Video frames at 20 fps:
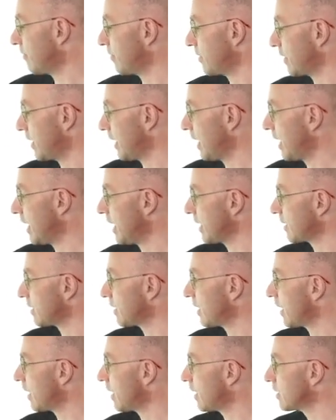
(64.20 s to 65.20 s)
7,
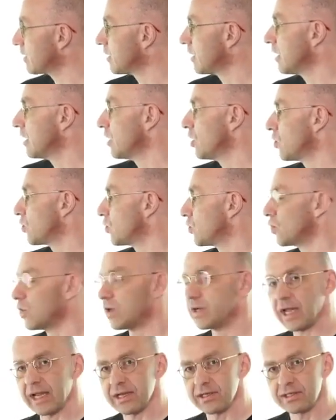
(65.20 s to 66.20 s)
8, 9.
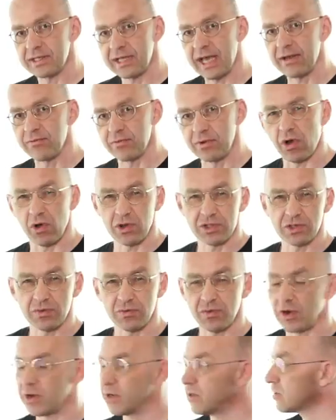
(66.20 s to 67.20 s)
And then 10 we also
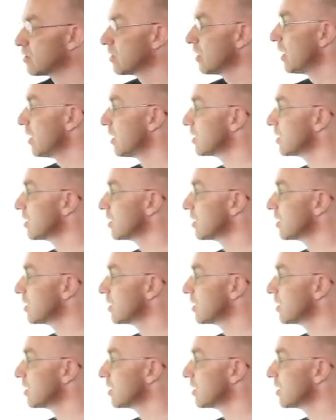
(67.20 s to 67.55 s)
want.